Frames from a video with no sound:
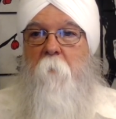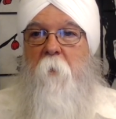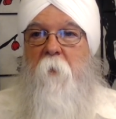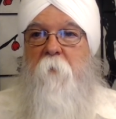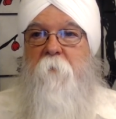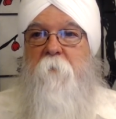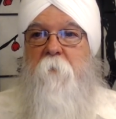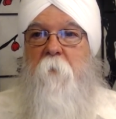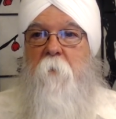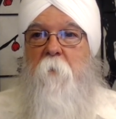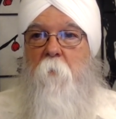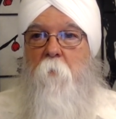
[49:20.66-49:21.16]
Nutmeg
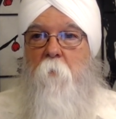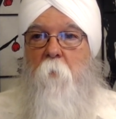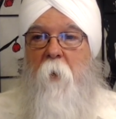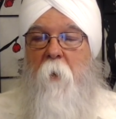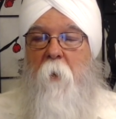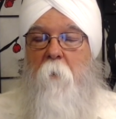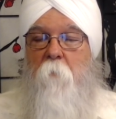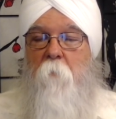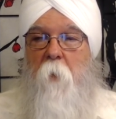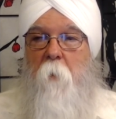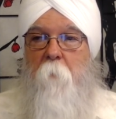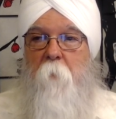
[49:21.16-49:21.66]
is a
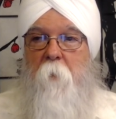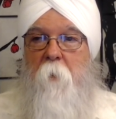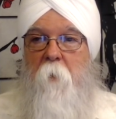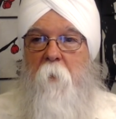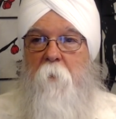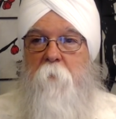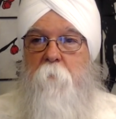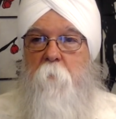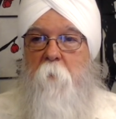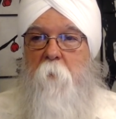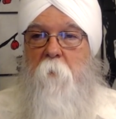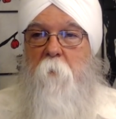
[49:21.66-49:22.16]
great remedy.
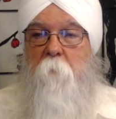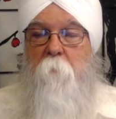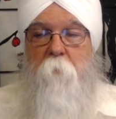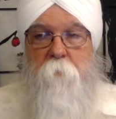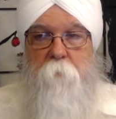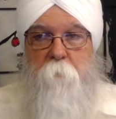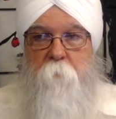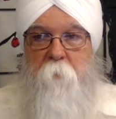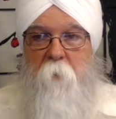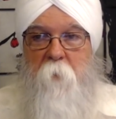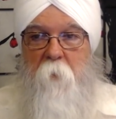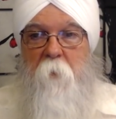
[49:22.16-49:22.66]
It
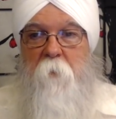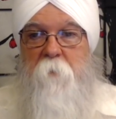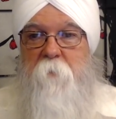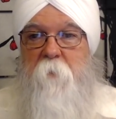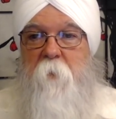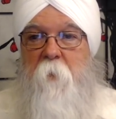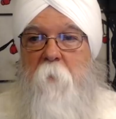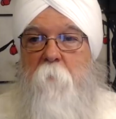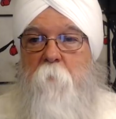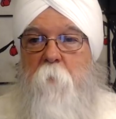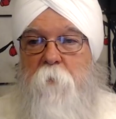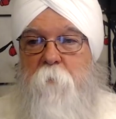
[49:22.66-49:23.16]
is
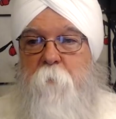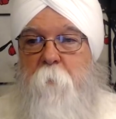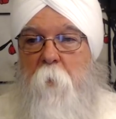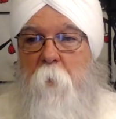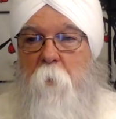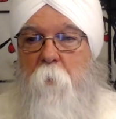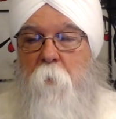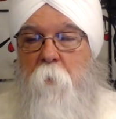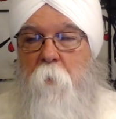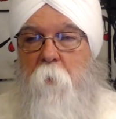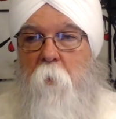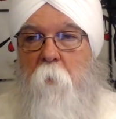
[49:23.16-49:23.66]
the most
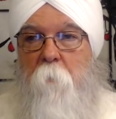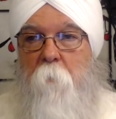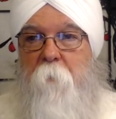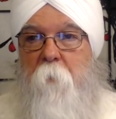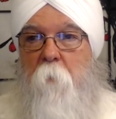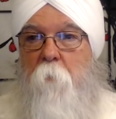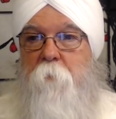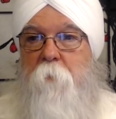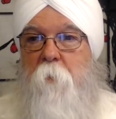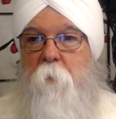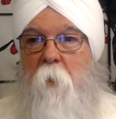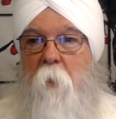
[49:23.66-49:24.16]
potent herb that
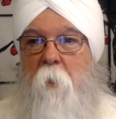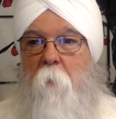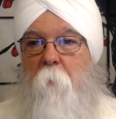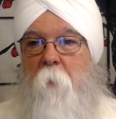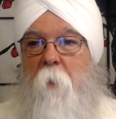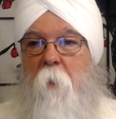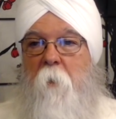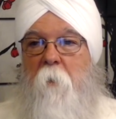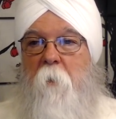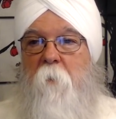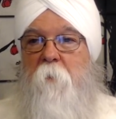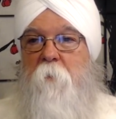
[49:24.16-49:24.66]
we'll talk
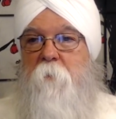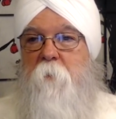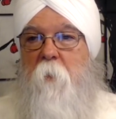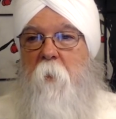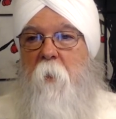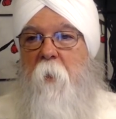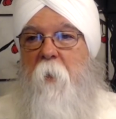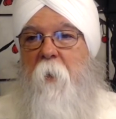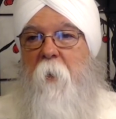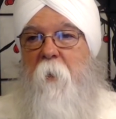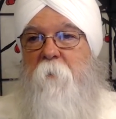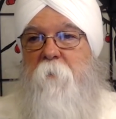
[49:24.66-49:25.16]
about in this
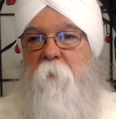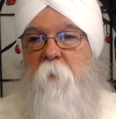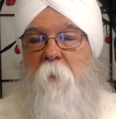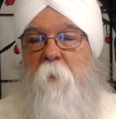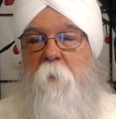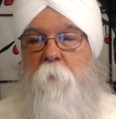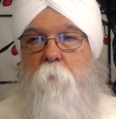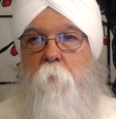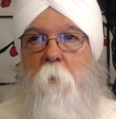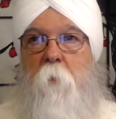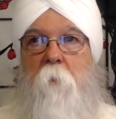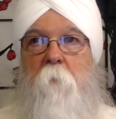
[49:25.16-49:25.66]
class, and
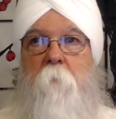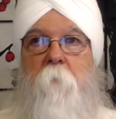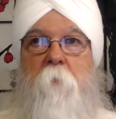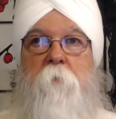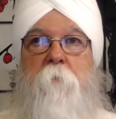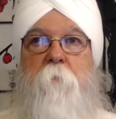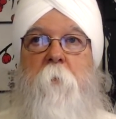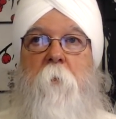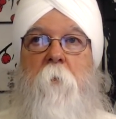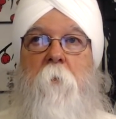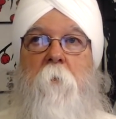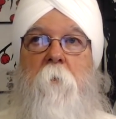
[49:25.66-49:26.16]
it's one of the
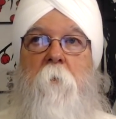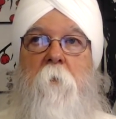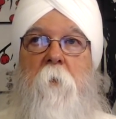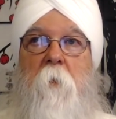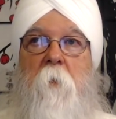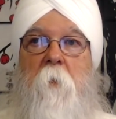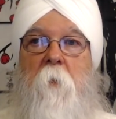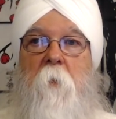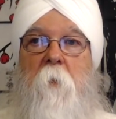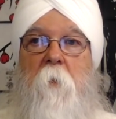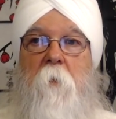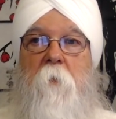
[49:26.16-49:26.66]
most potent
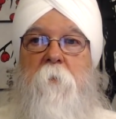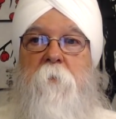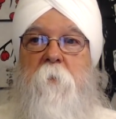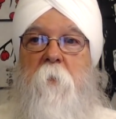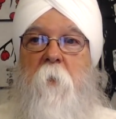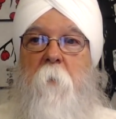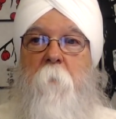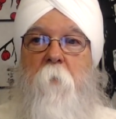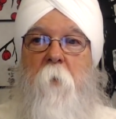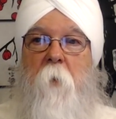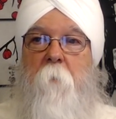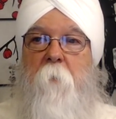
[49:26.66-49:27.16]

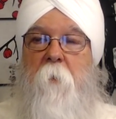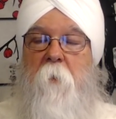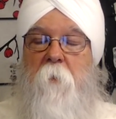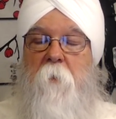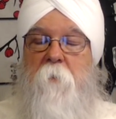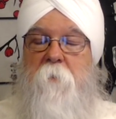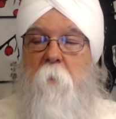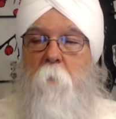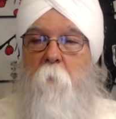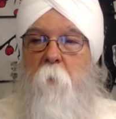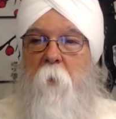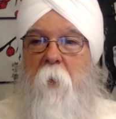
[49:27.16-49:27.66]
sleep remedies
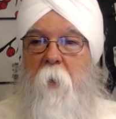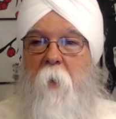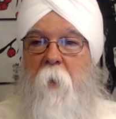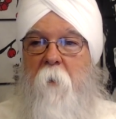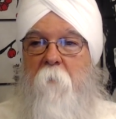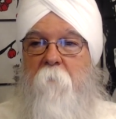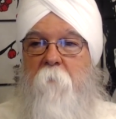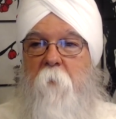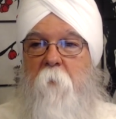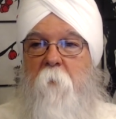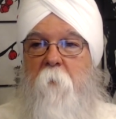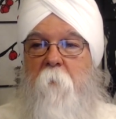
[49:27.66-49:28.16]
that we
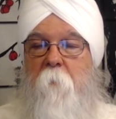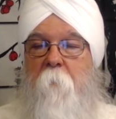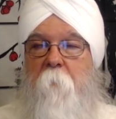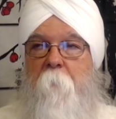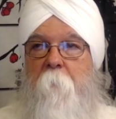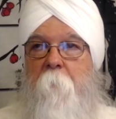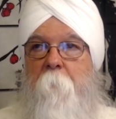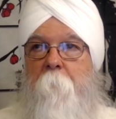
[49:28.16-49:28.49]
have in